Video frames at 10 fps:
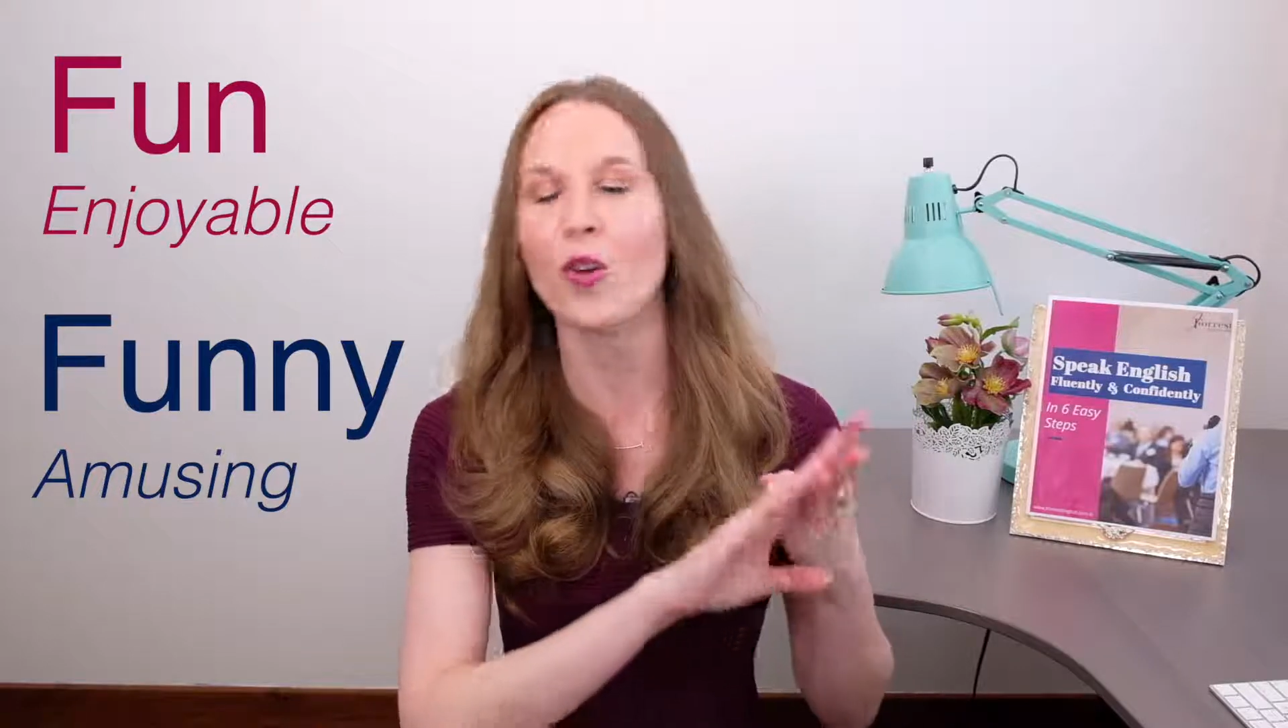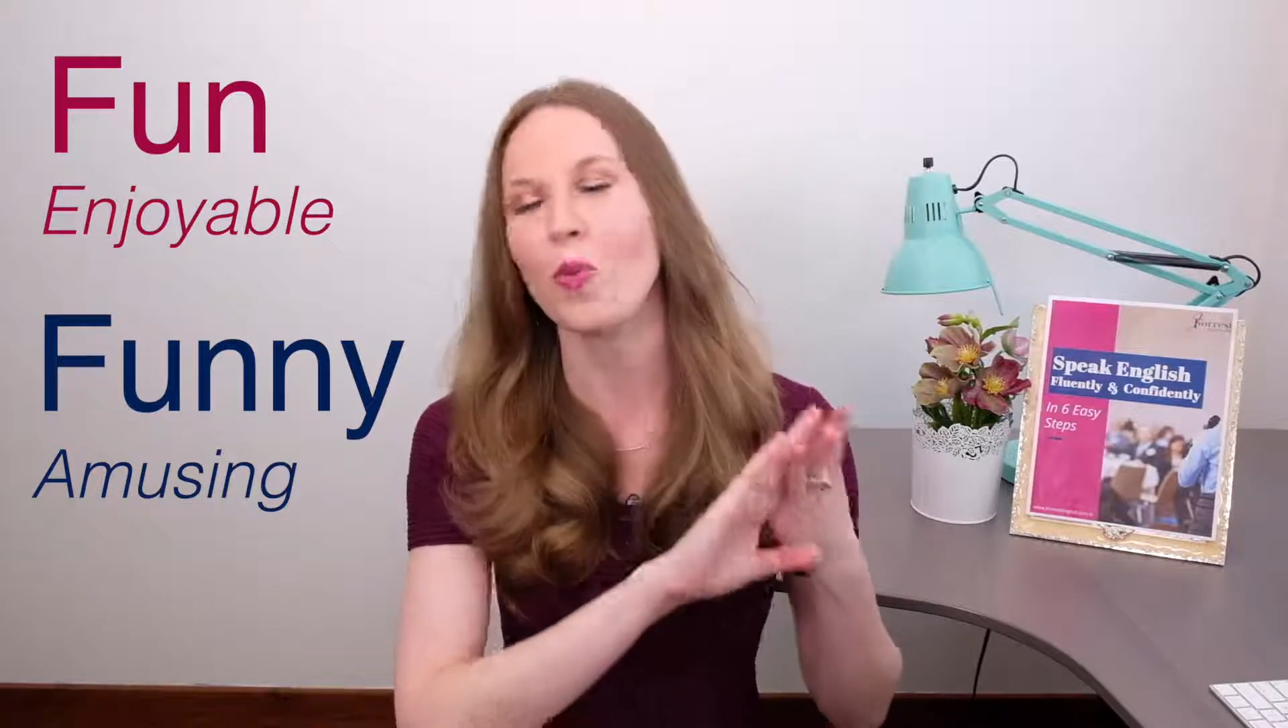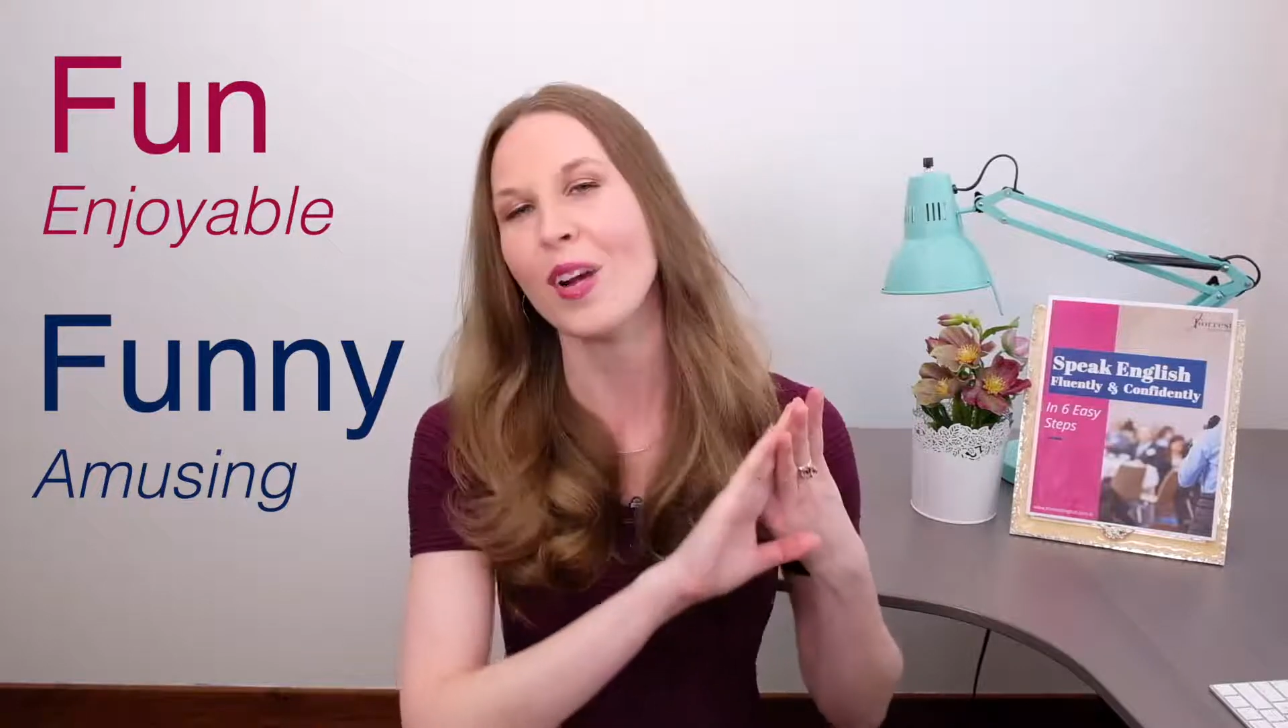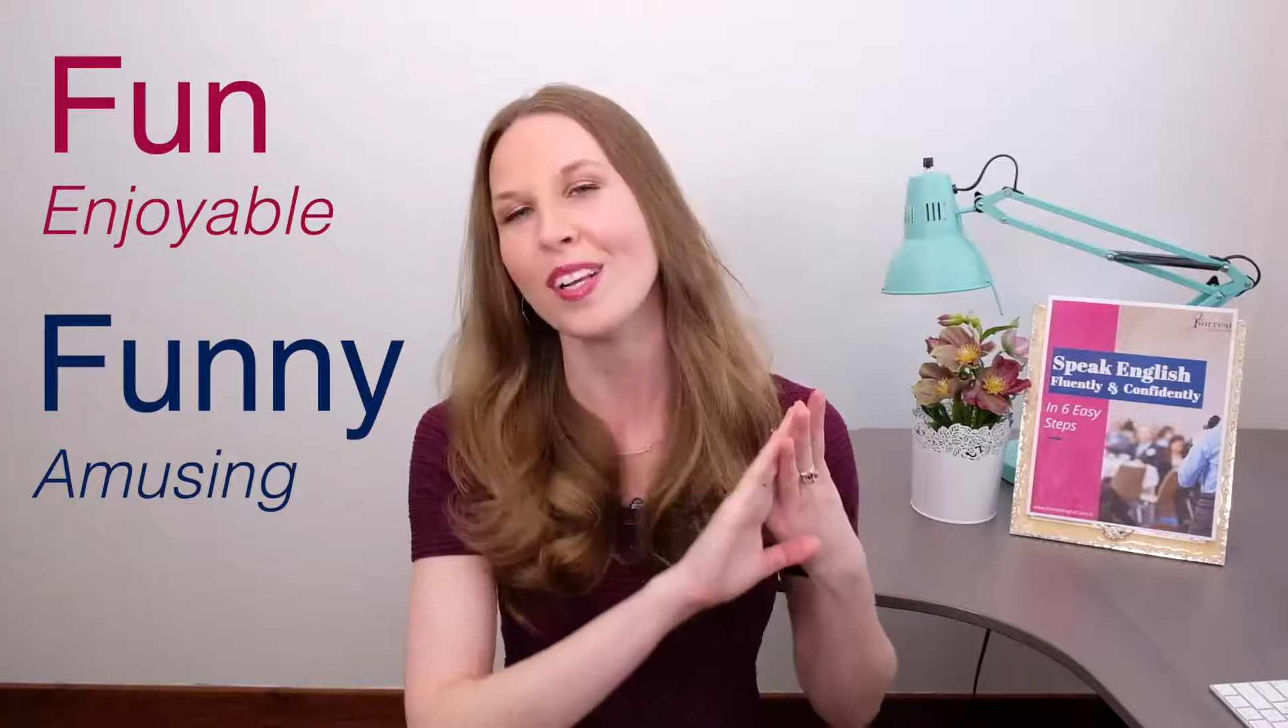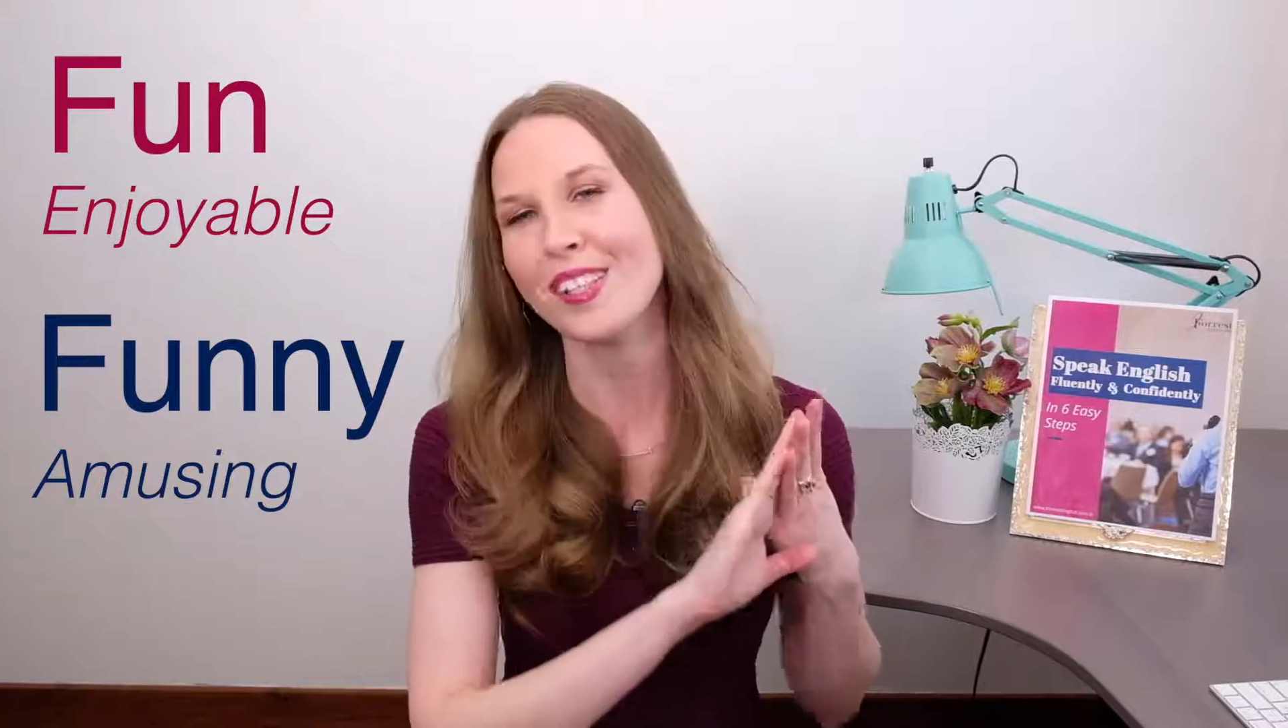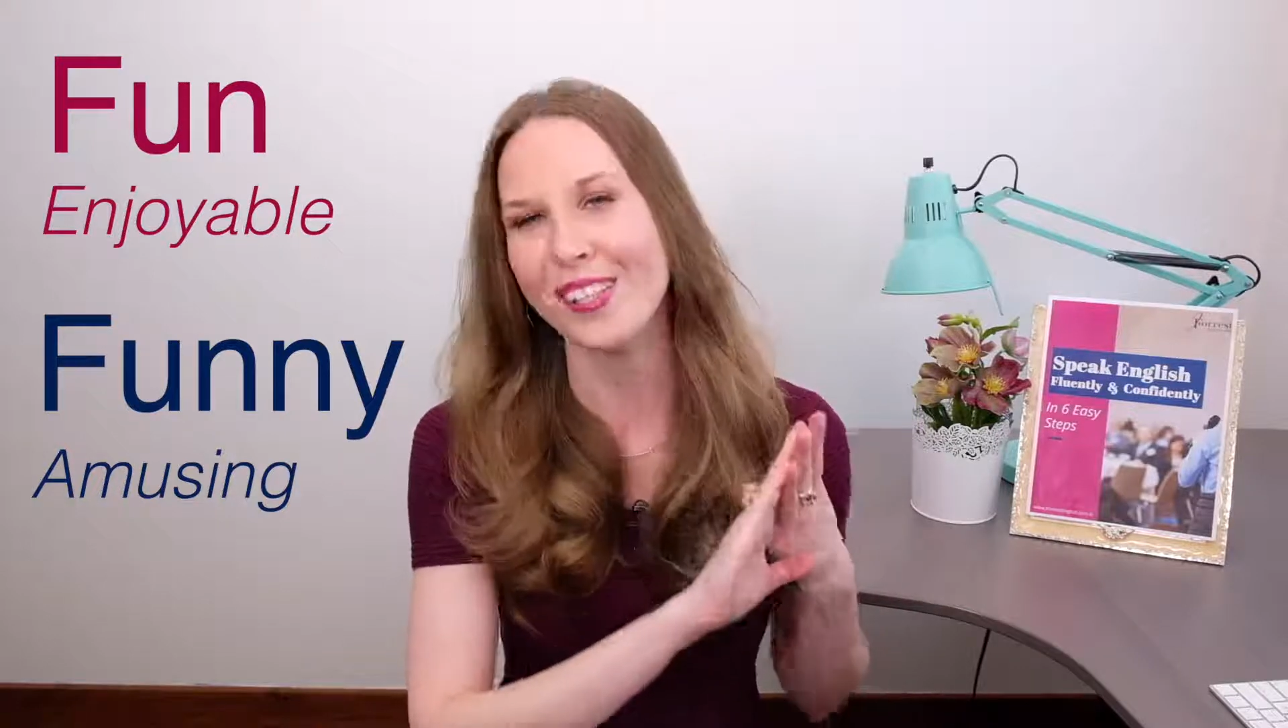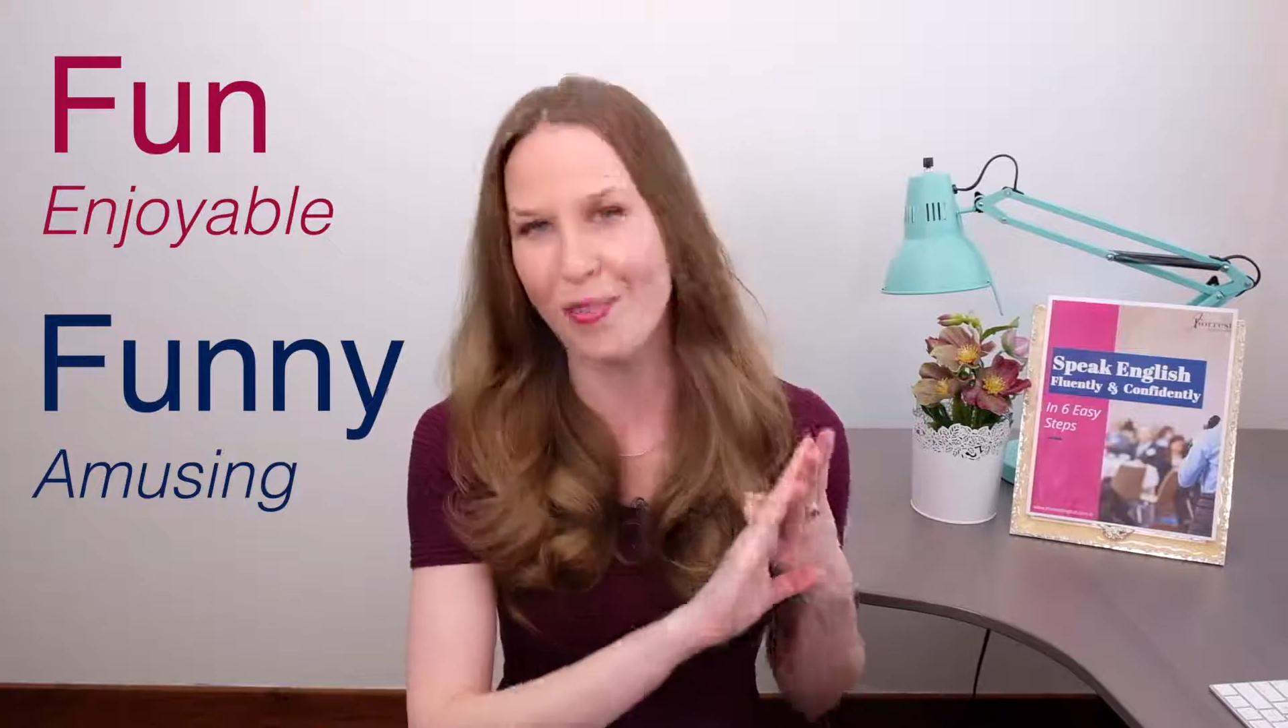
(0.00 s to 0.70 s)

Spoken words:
was